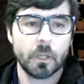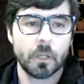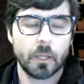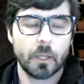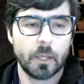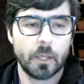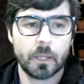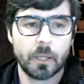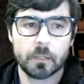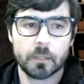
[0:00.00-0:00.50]

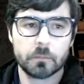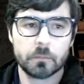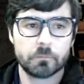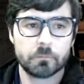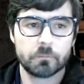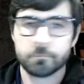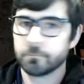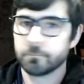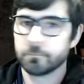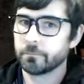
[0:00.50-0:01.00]
And
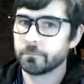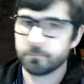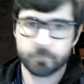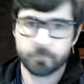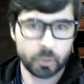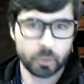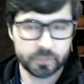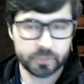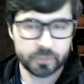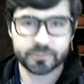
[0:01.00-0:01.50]

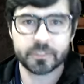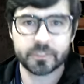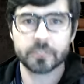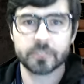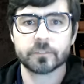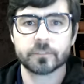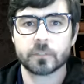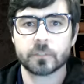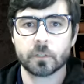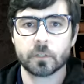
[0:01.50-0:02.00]

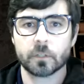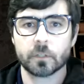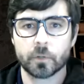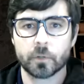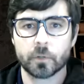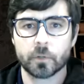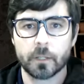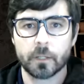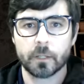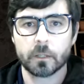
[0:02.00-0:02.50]
persist in
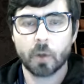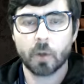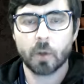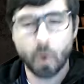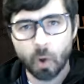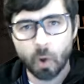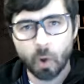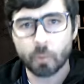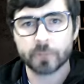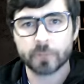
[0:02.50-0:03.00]
learning.
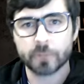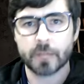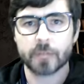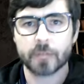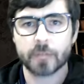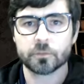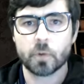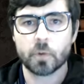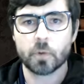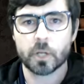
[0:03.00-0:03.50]
Always
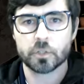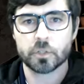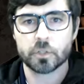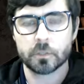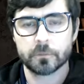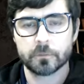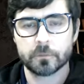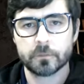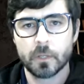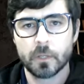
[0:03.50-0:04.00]
ask
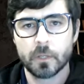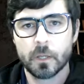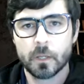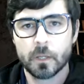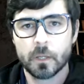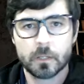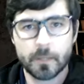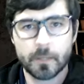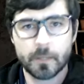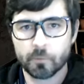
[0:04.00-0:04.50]
questions.
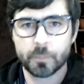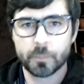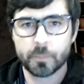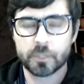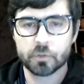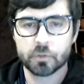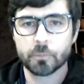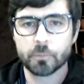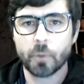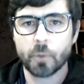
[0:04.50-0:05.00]
Never be
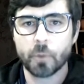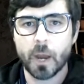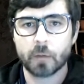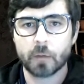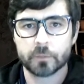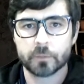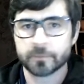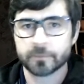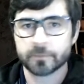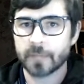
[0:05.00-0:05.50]
too
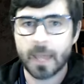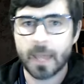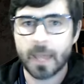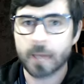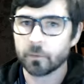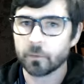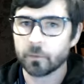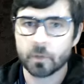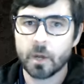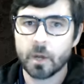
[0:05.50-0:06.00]
proud to say, I
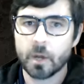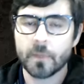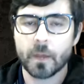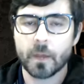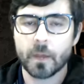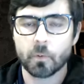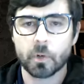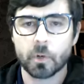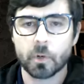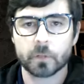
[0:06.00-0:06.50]
don't know how that
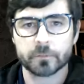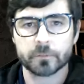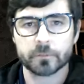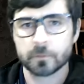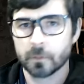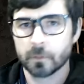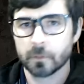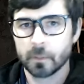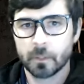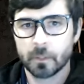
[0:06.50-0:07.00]
works.
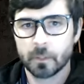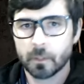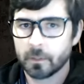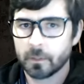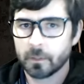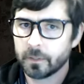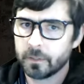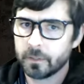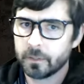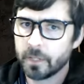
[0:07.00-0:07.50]

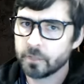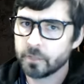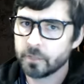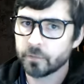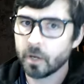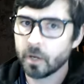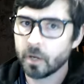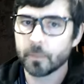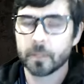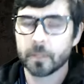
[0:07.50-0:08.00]
Can you
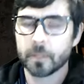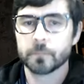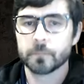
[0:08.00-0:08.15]
tell me?